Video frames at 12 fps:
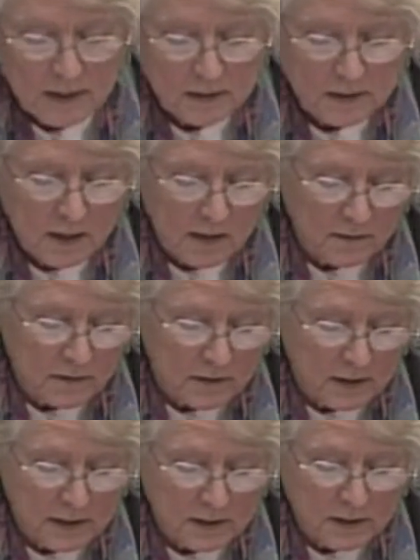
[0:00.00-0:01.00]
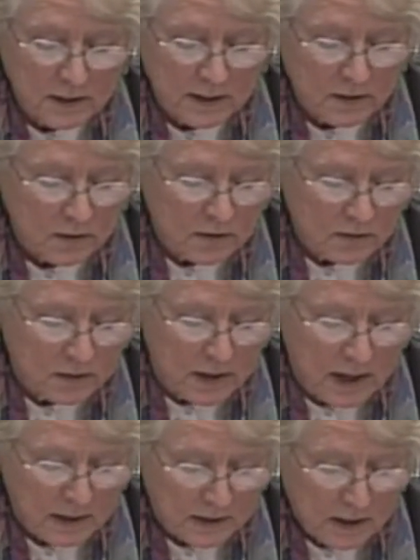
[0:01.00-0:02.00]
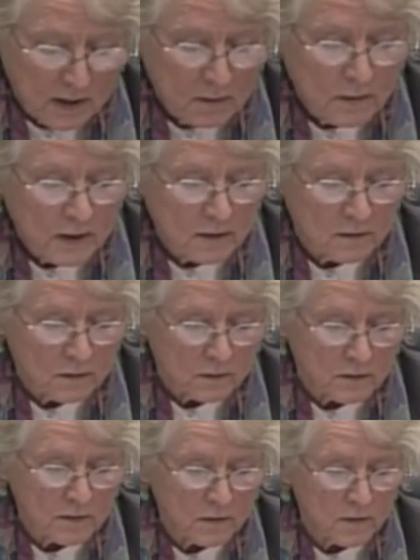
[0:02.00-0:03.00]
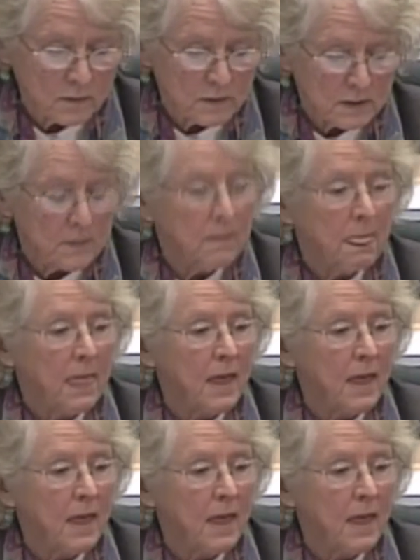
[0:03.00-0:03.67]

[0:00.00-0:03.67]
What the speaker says: It's time for the legislature to enact meaningful reforms.